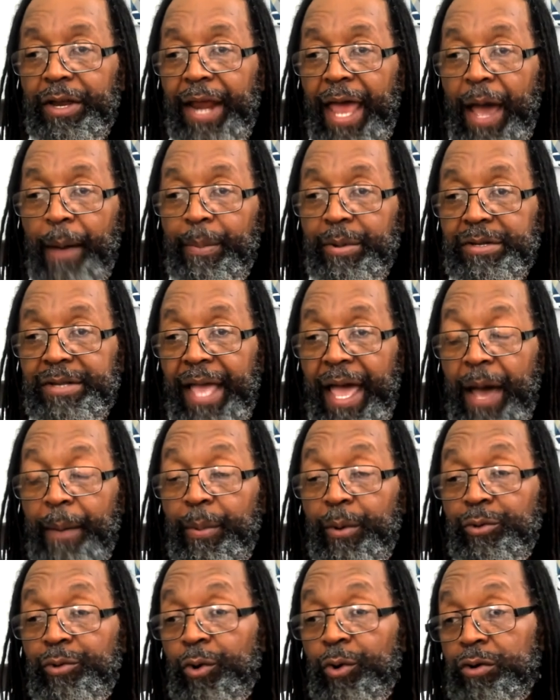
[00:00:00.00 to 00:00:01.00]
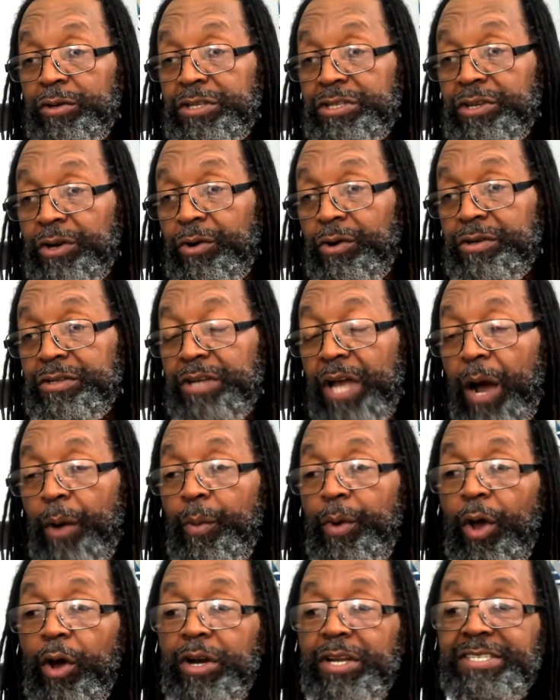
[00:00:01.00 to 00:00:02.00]
apples to apples, oranges to oranges? Are
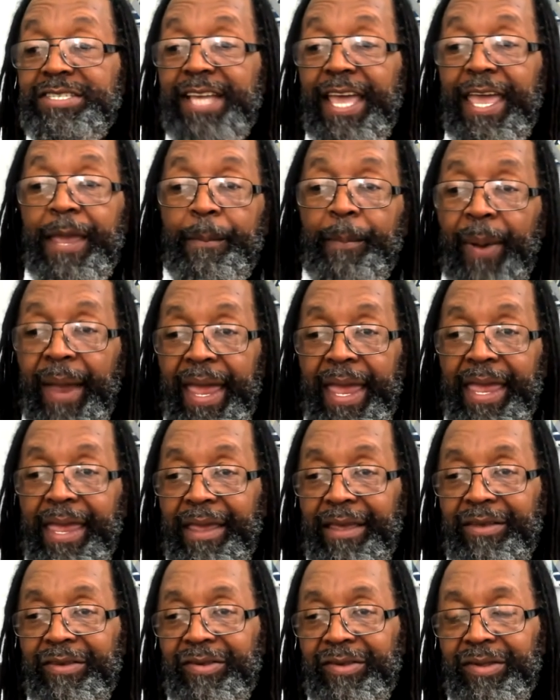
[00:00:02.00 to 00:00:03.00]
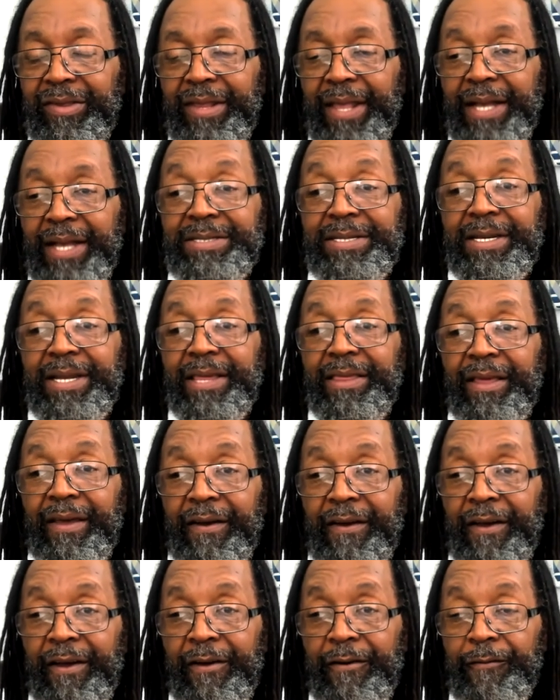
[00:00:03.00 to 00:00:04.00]
we on the same page? That's another
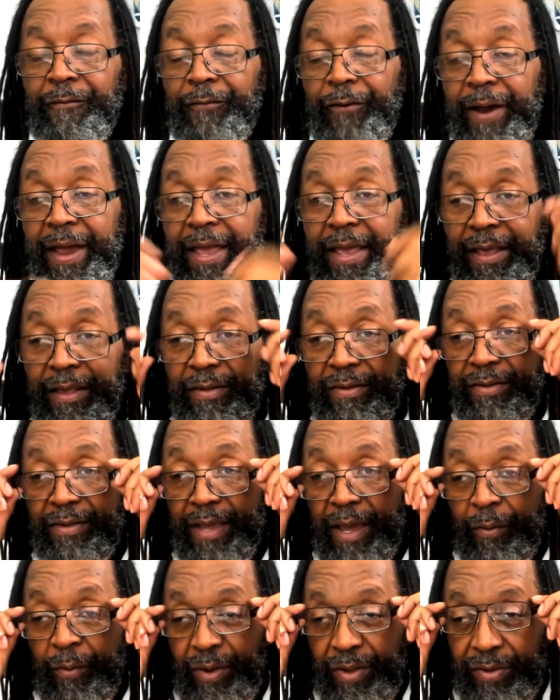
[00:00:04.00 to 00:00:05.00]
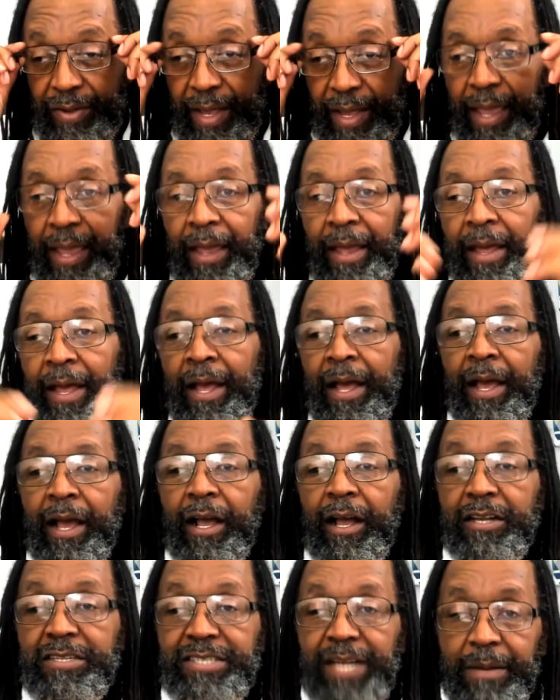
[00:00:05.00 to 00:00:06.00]
phrase that we say.
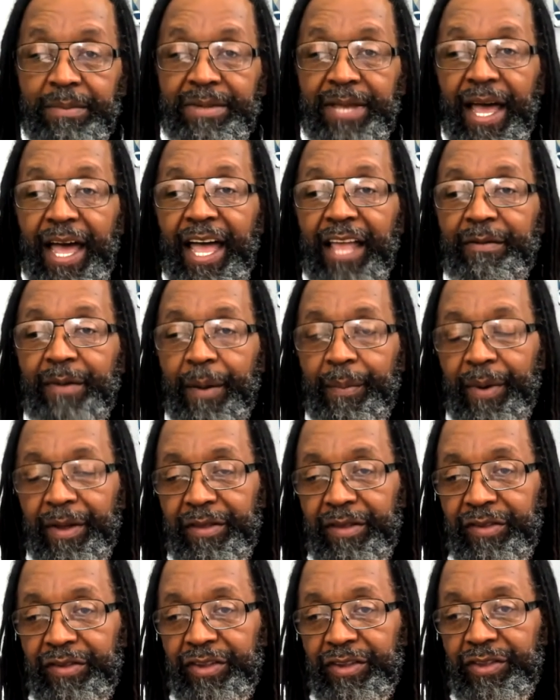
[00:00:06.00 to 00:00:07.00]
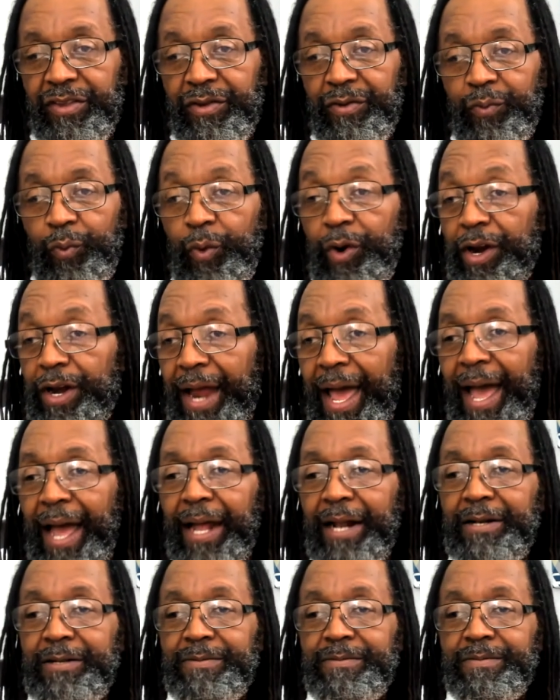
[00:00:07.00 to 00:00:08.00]
Because sometimes, my brothers and sisters, we're not.
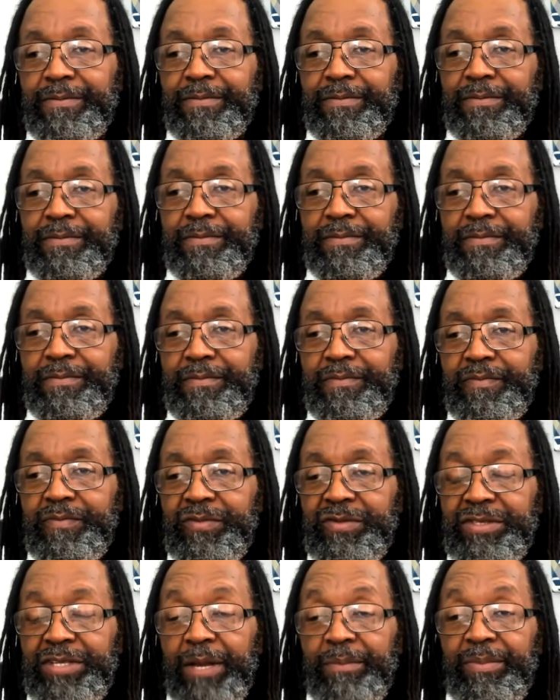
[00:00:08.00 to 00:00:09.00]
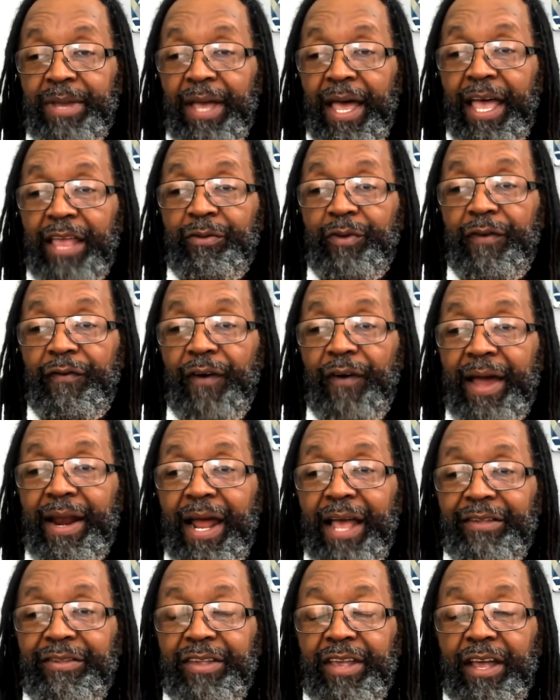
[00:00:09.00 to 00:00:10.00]
Sometimes we find
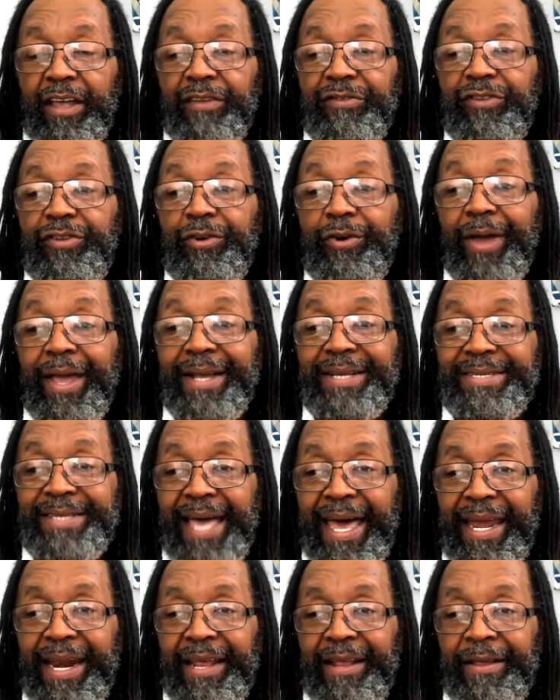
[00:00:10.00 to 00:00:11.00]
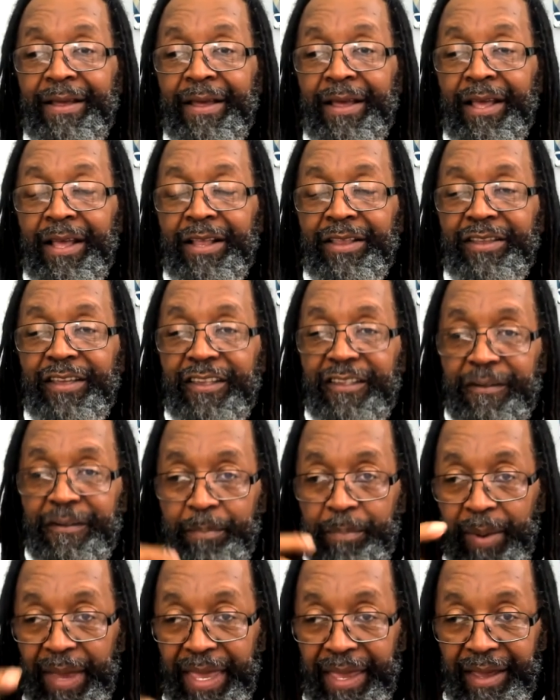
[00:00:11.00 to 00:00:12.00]
ourselves too excited to
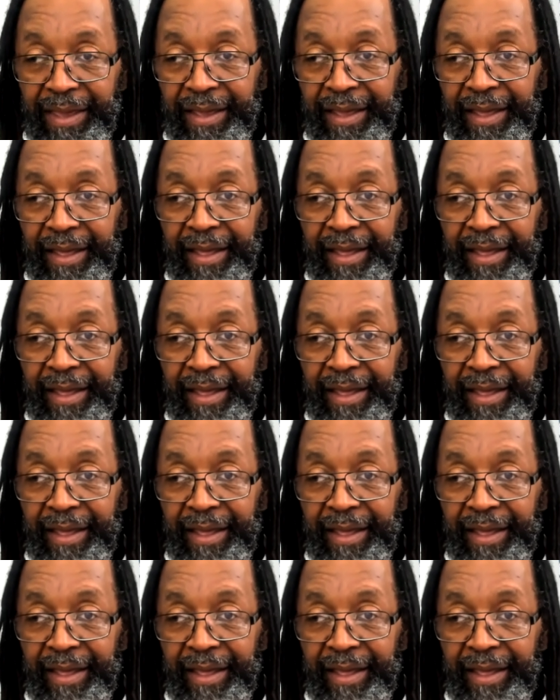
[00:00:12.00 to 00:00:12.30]
speak.